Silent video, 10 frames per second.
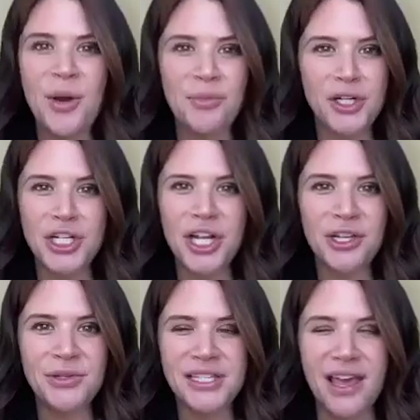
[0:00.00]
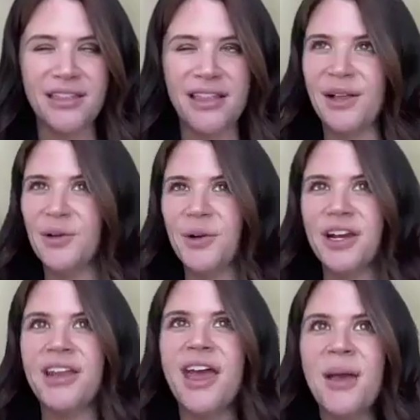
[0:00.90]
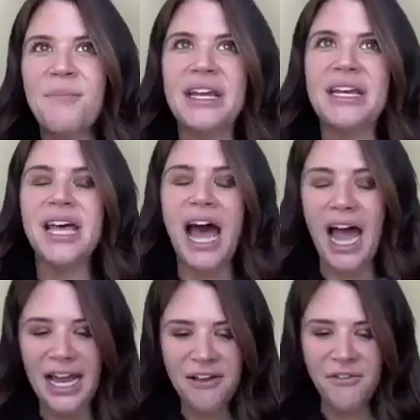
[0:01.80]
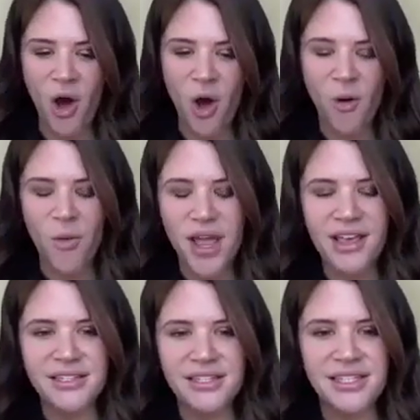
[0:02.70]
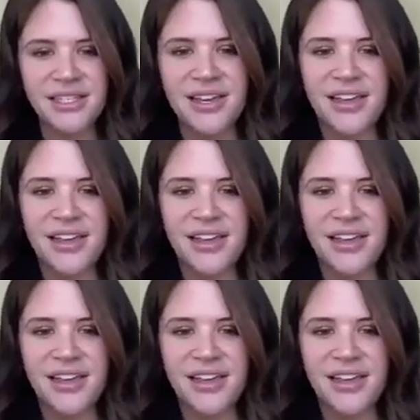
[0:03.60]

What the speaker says: appreciate you saying that, Lauren, because I have always,